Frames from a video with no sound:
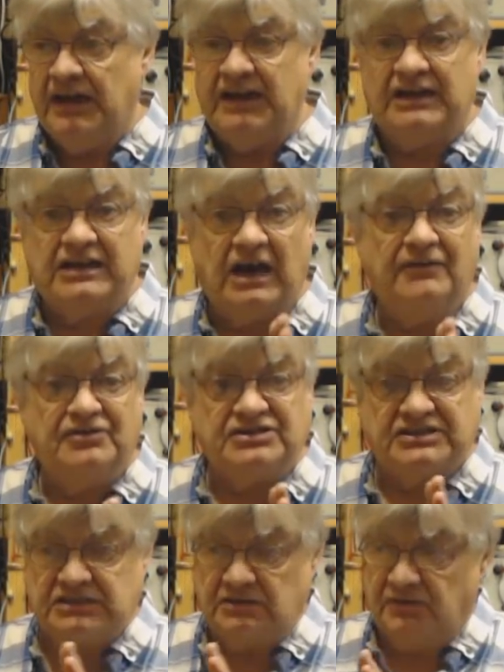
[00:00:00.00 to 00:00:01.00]
It
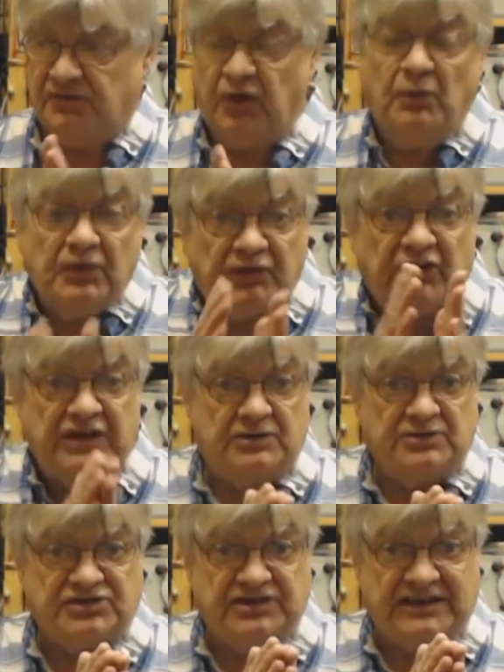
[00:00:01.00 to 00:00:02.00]
covers from the
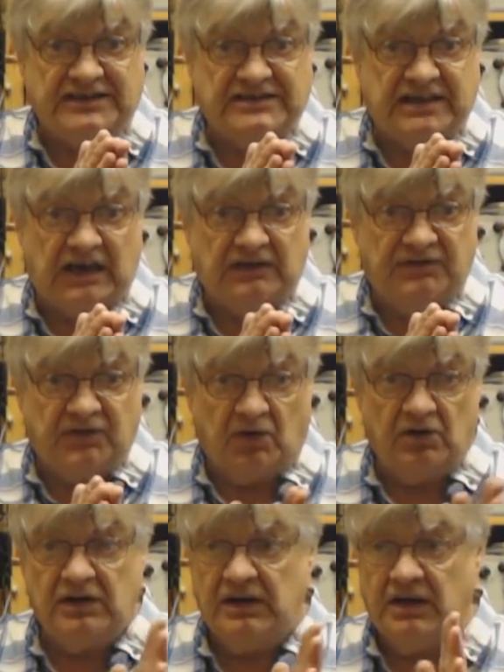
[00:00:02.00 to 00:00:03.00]
frequency it's cut
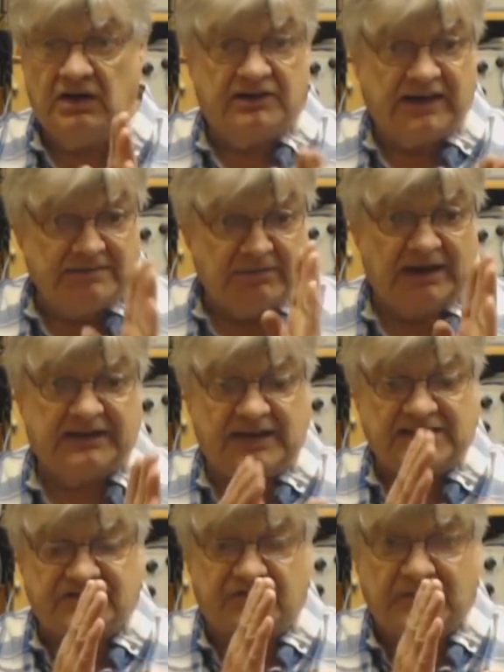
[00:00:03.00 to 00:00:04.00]
for, okay, in my
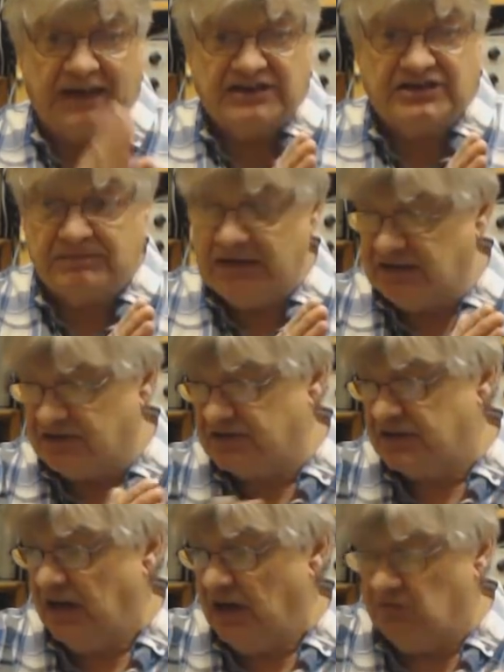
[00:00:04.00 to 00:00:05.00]
case from 80
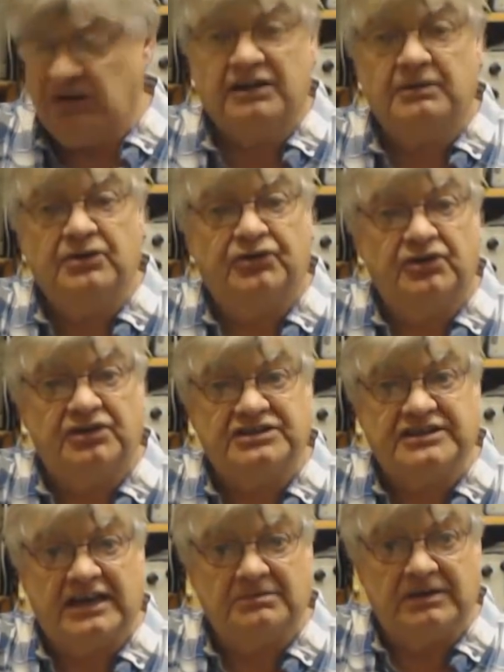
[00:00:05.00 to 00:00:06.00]
metres right the way through
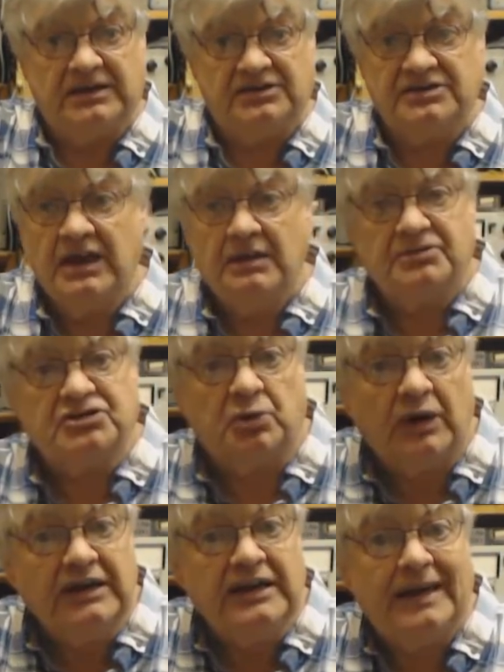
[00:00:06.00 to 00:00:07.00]
to 10 metres,
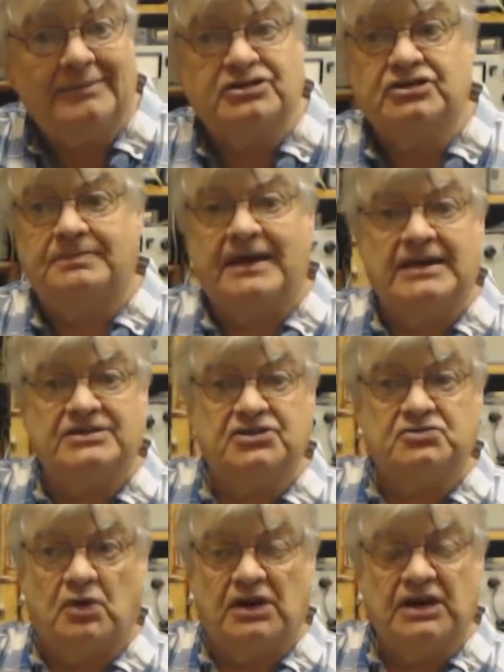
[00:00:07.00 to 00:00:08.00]
between the amateur
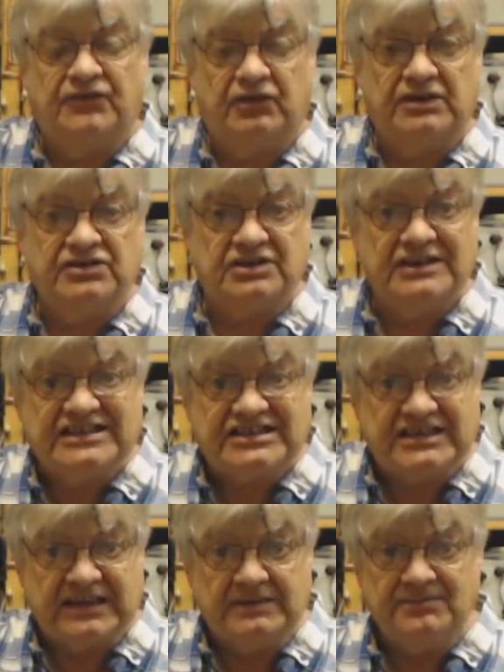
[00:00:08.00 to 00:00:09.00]
bands as well. If you're into
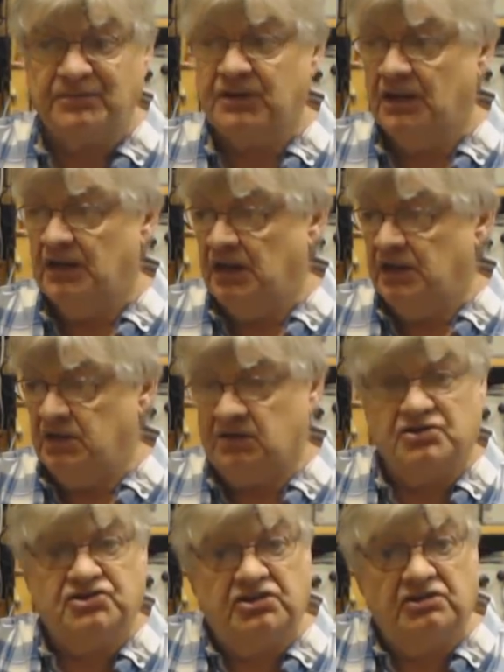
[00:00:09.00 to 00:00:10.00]
listening,
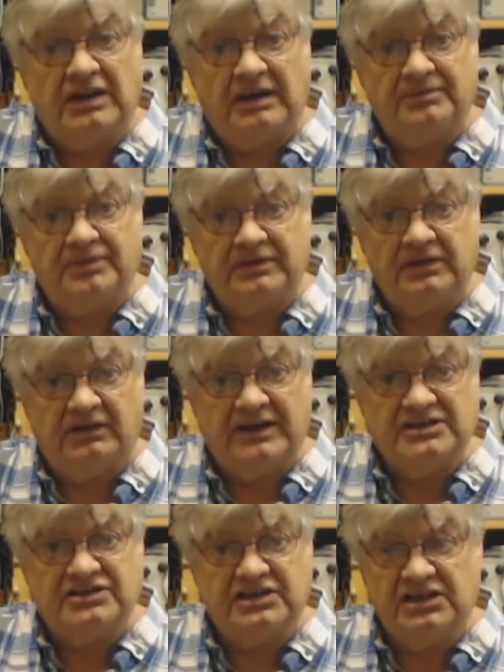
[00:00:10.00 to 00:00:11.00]
you can tune up your
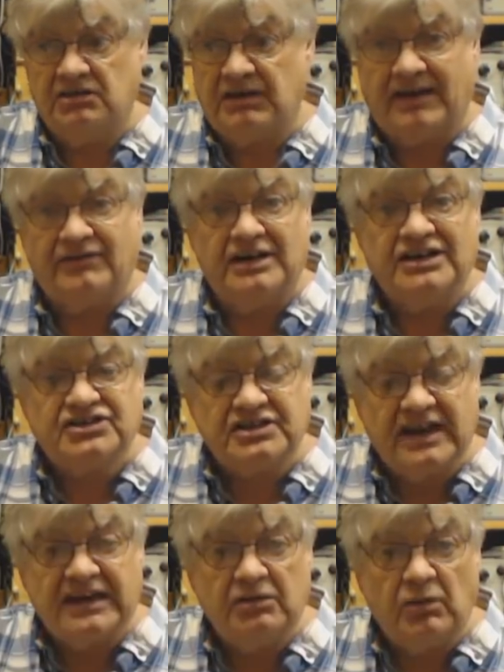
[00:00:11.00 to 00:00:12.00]
ATU and have a
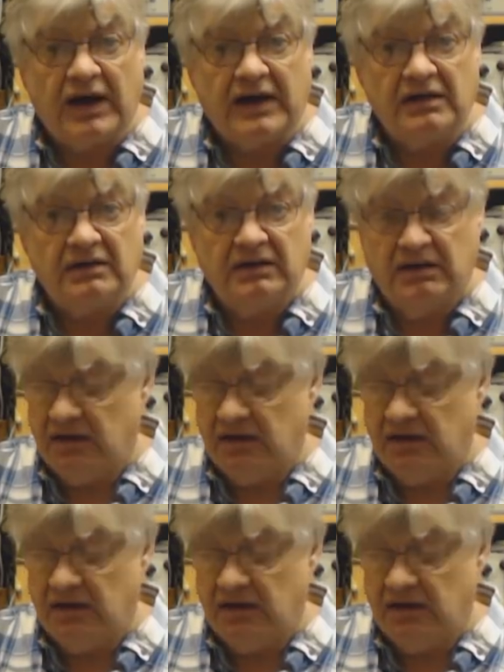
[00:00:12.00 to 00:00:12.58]
listen anywhere